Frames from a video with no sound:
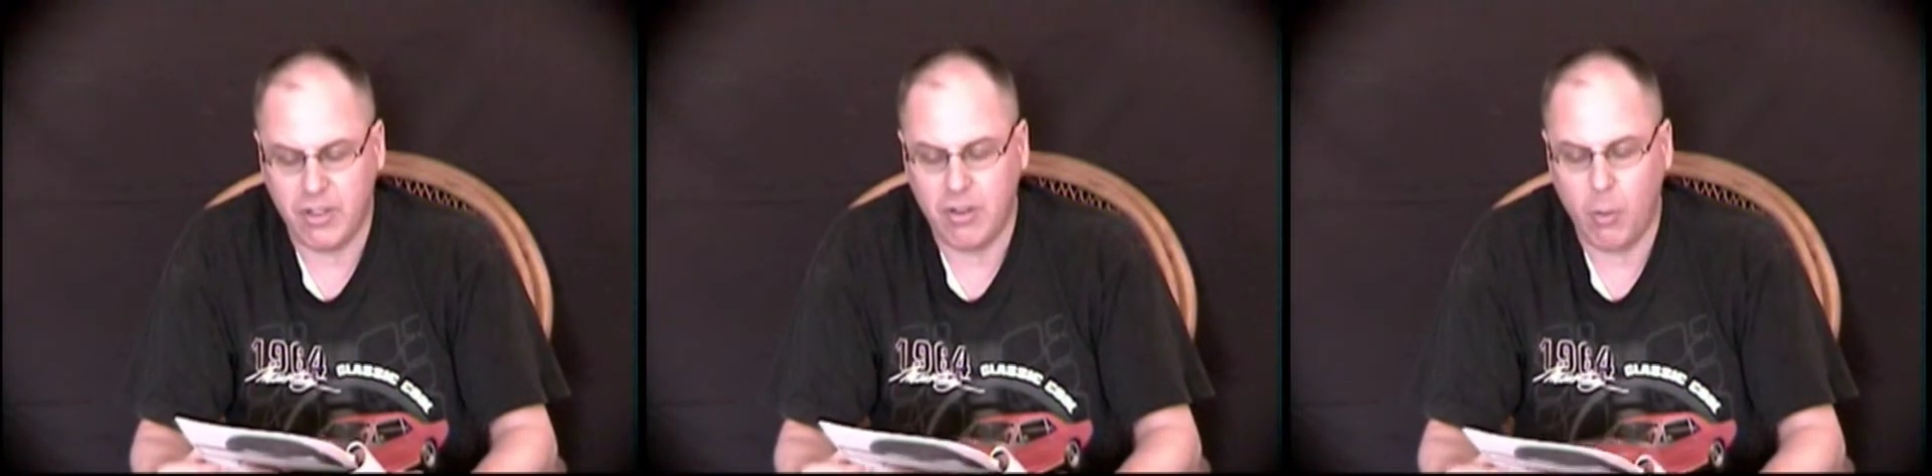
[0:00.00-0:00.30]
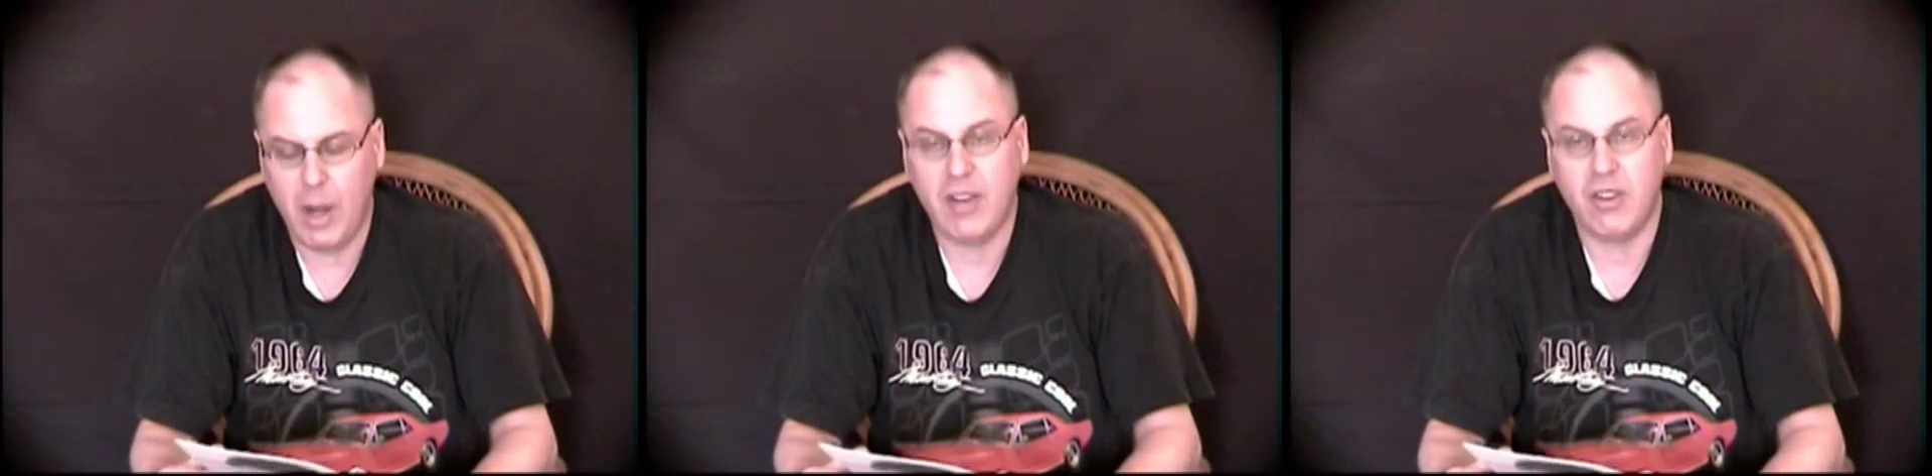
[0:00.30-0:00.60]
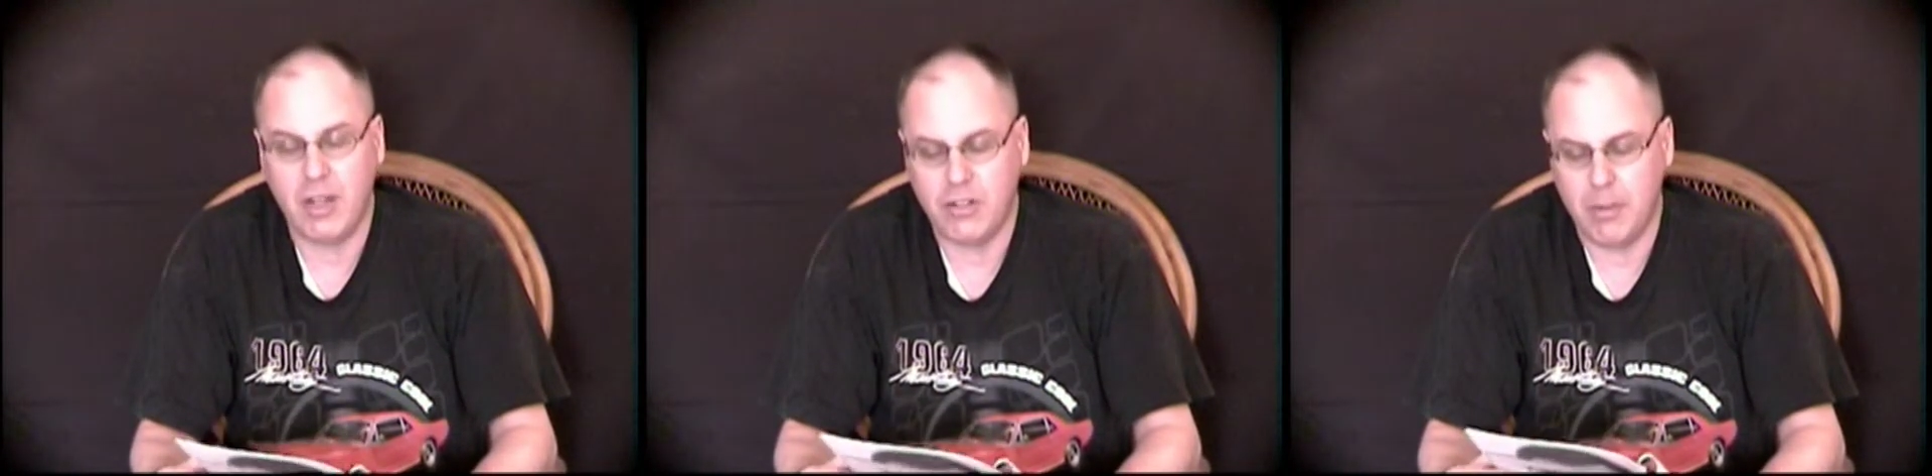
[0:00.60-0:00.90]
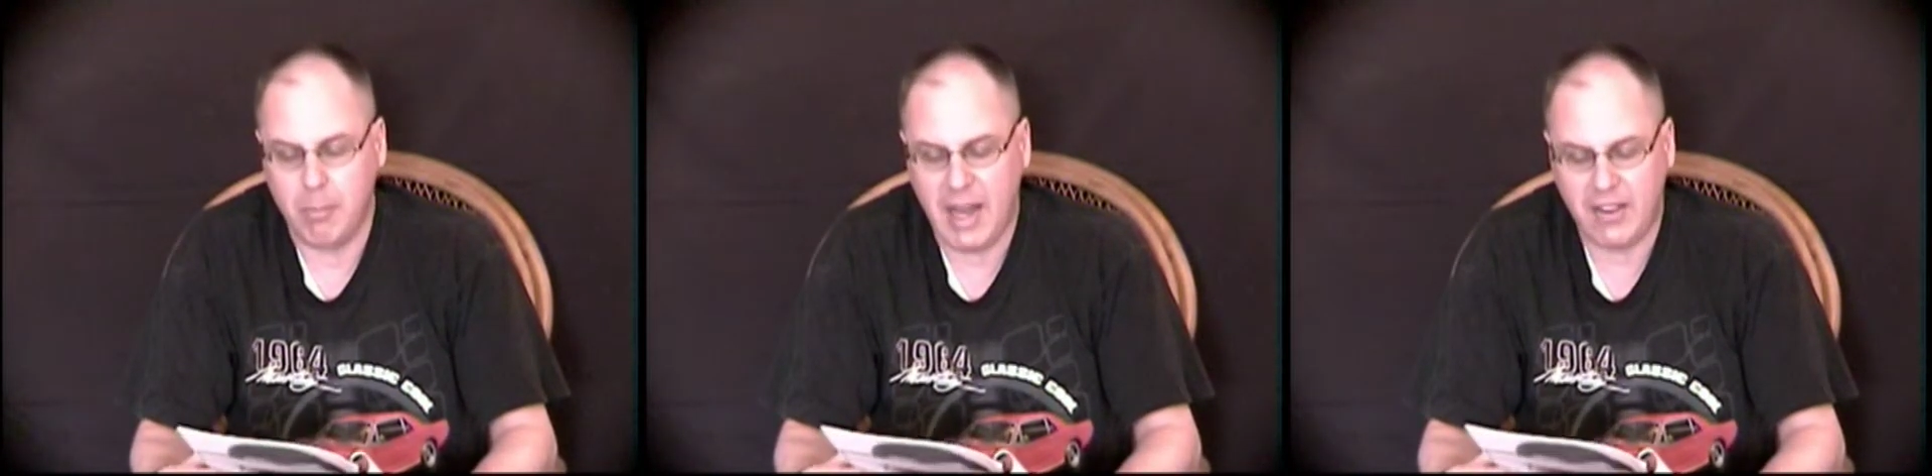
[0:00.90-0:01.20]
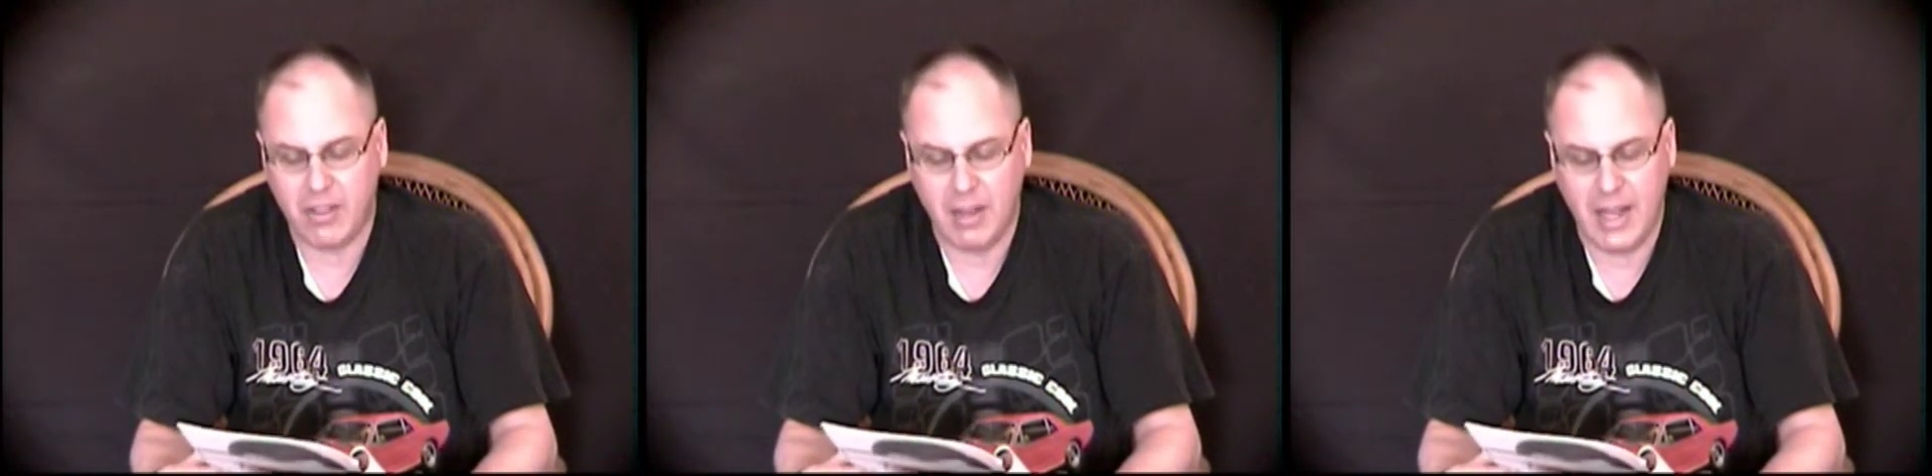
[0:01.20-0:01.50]
into waystation
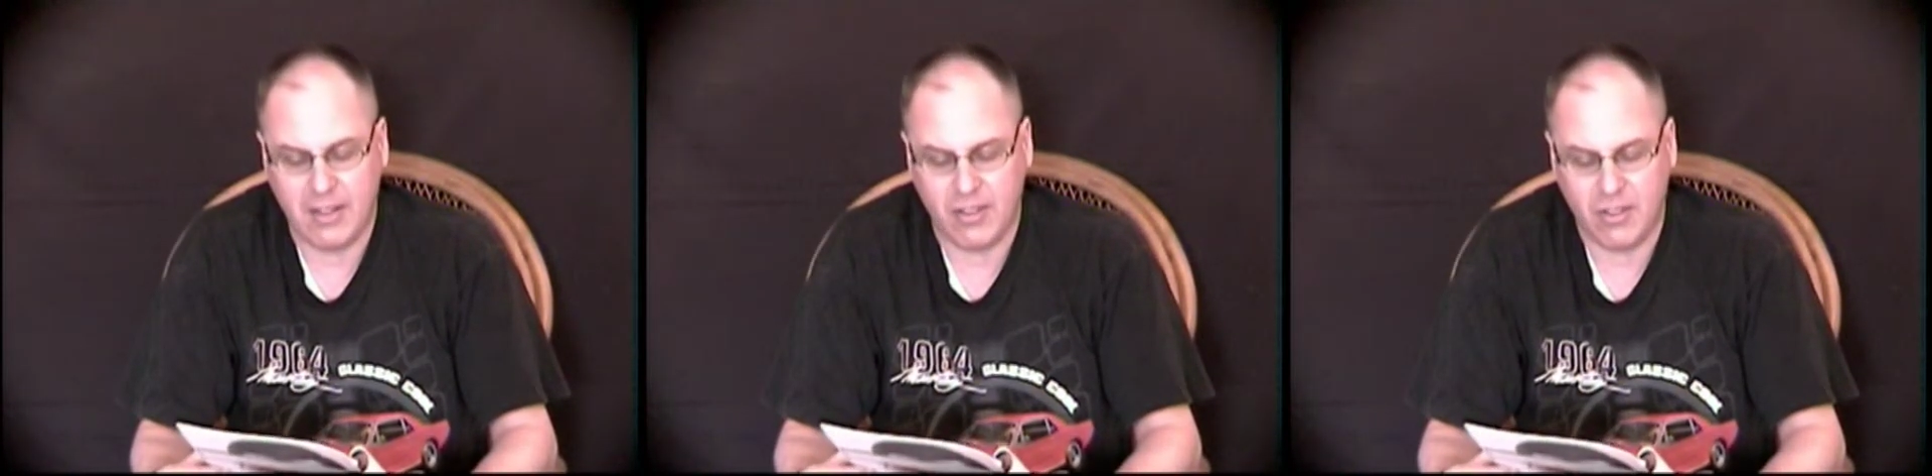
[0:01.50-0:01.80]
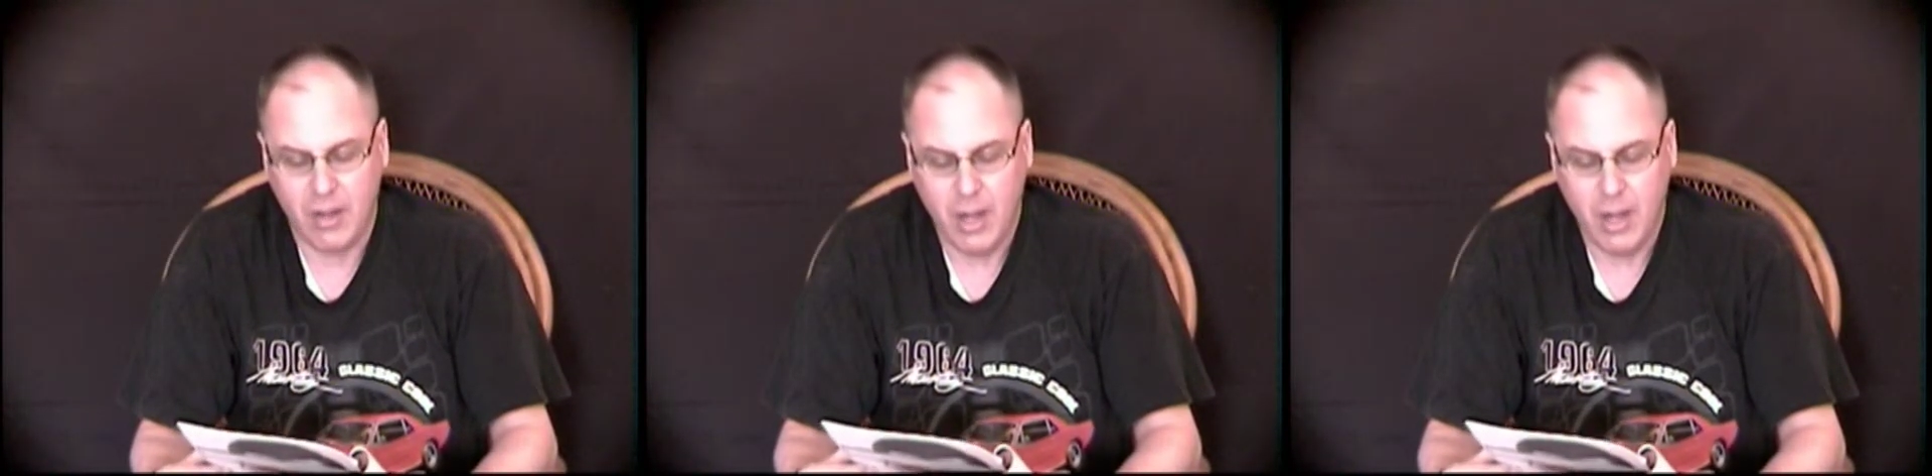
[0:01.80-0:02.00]
bassinets.